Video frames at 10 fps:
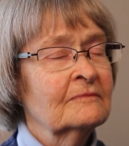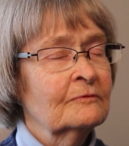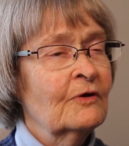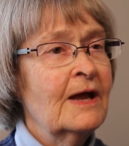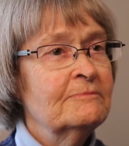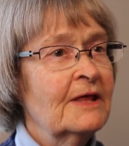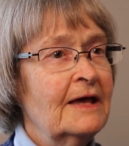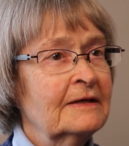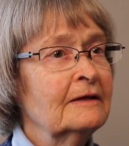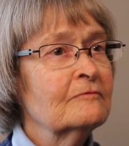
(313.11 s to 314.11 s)
grab
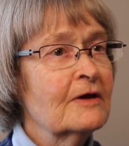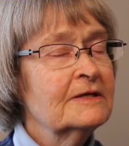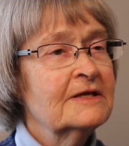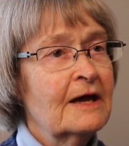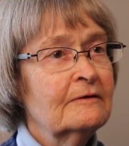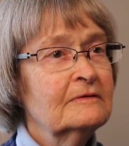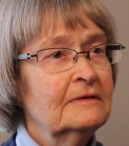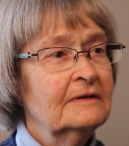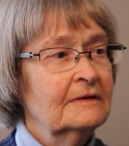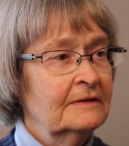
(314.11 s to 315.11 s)
that and run down.
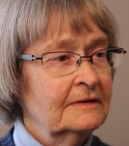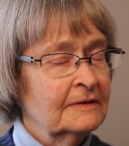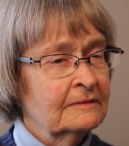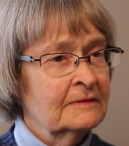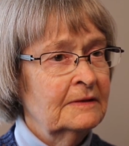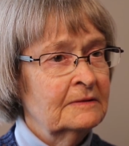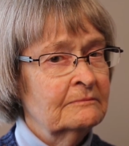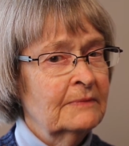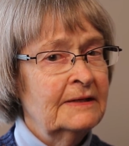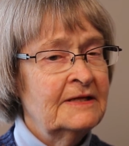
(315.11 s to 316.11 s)

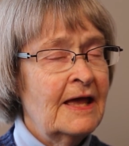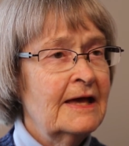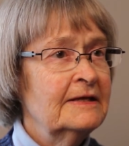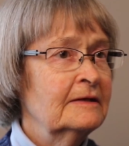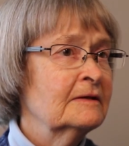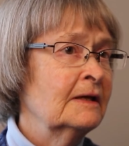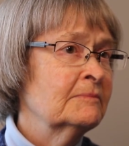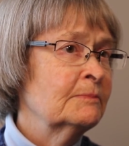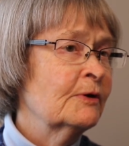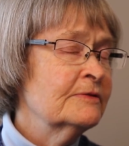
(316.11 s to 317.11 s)
My dad and
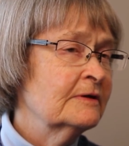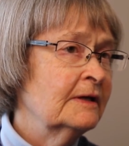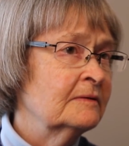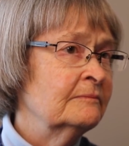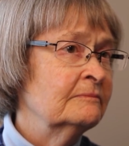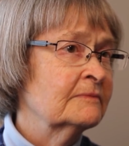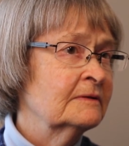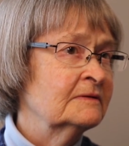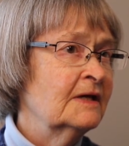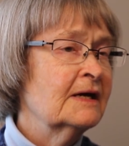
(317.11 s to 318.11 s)
my brother had
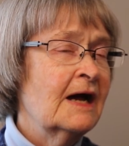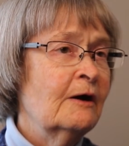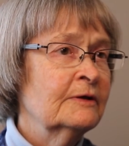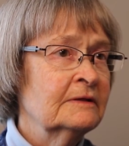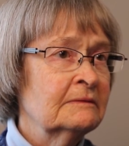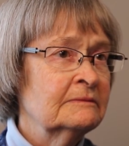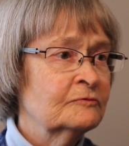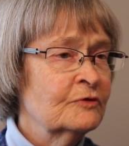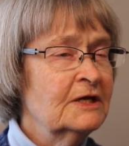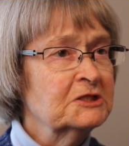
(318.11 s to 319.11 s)
dug out a
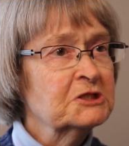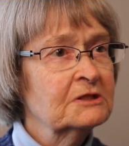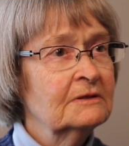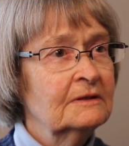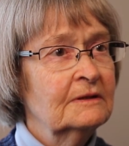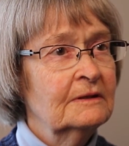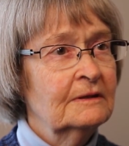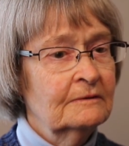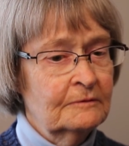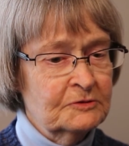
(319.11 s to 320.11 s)
trench,
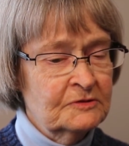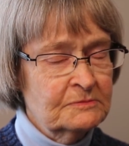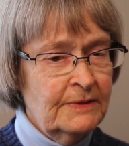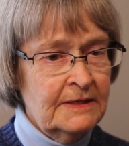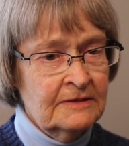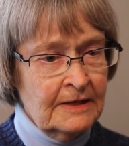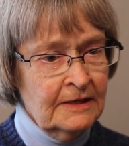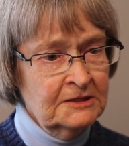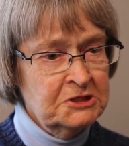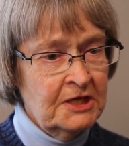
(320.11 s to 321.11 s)
which was made
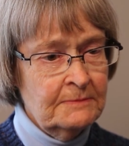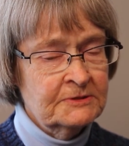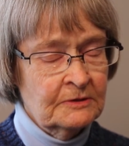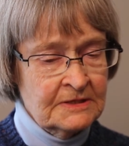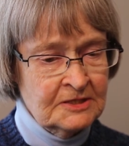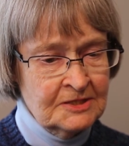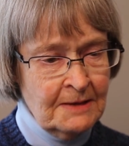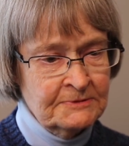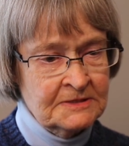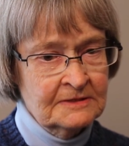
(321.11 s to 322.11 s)
L-shaped, so the
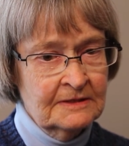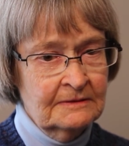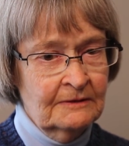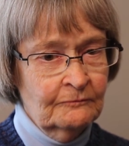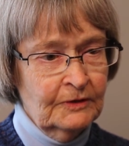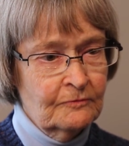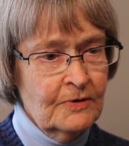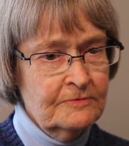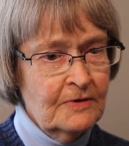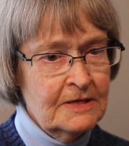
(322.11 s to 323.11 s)
steps went
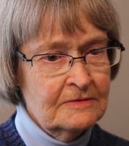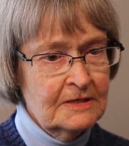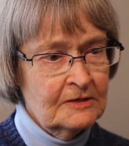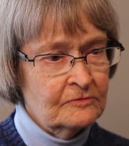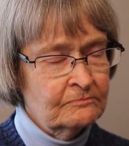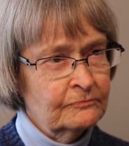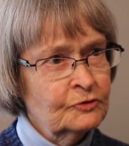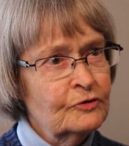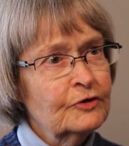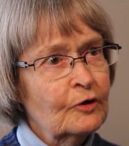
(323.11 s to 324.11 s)
one way and then it
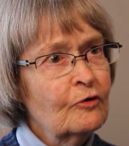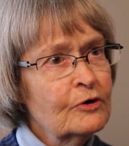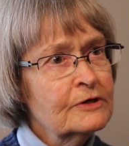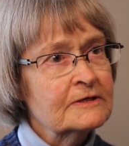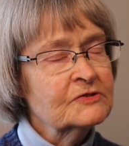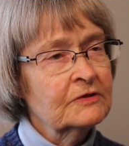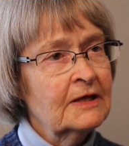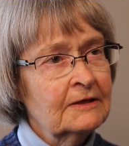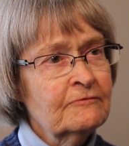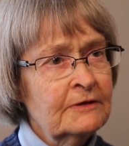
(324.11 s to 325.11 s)
turned a corner so
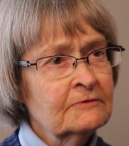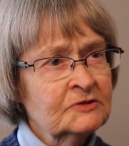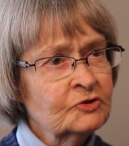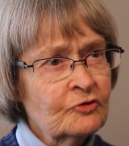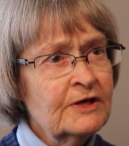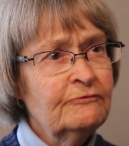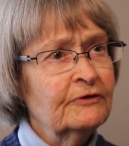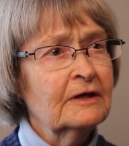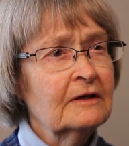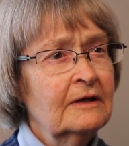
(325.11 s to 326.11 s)
that if they were
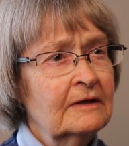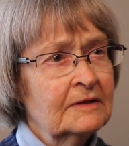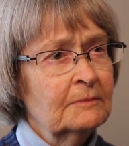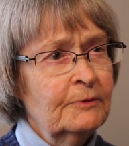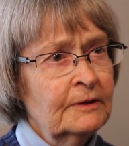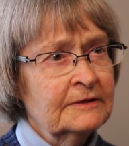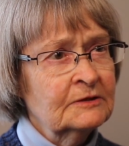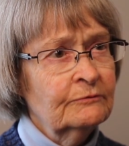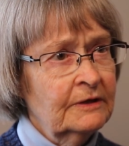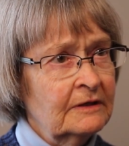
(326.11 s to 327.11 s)
strafing, the
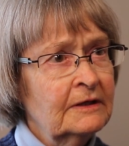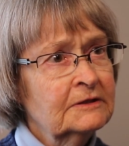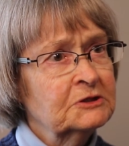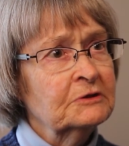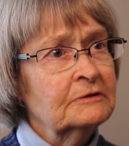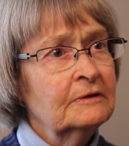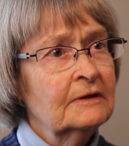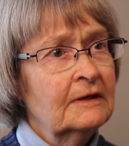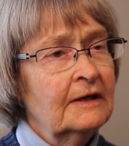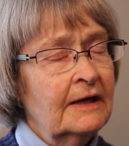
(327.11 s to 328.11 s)
bullets wouldn't hit you.
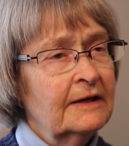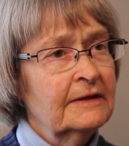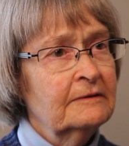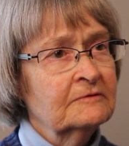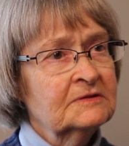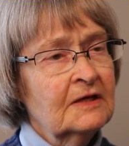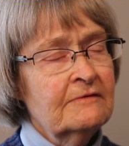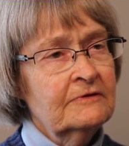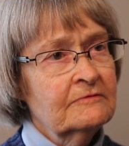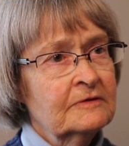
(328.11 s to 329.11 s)
And it was
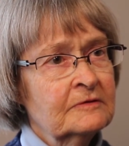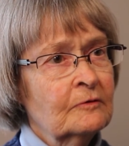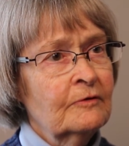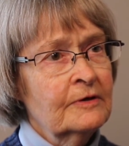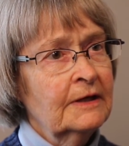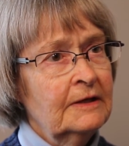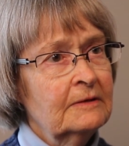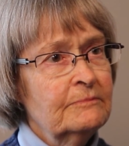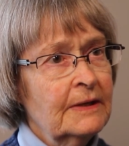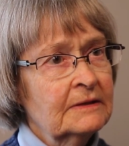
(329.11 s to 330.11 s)
covered with the
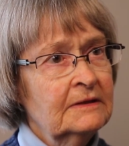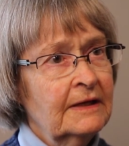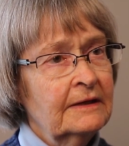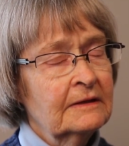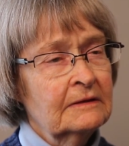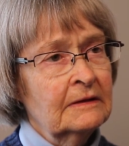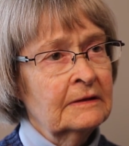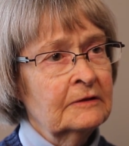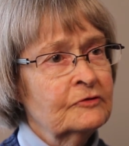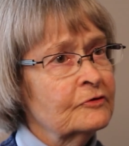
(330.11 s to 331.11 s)
corrugated metal
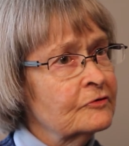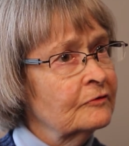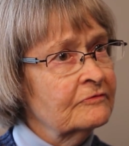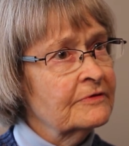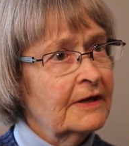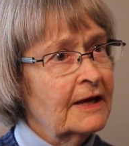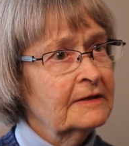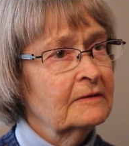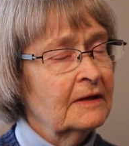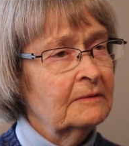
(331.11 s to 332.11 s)
and dirt over that,
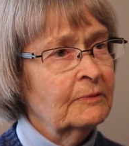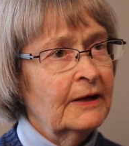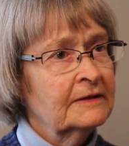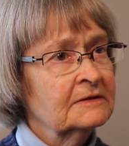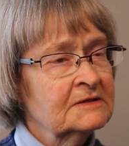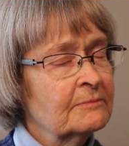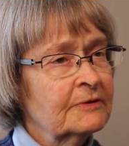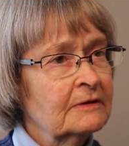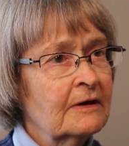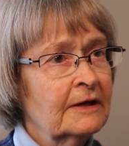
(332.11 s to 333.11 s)
and they planted
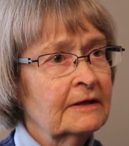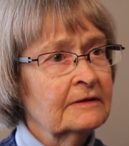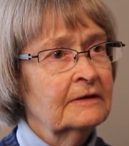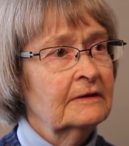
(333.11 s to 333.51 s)
something on it.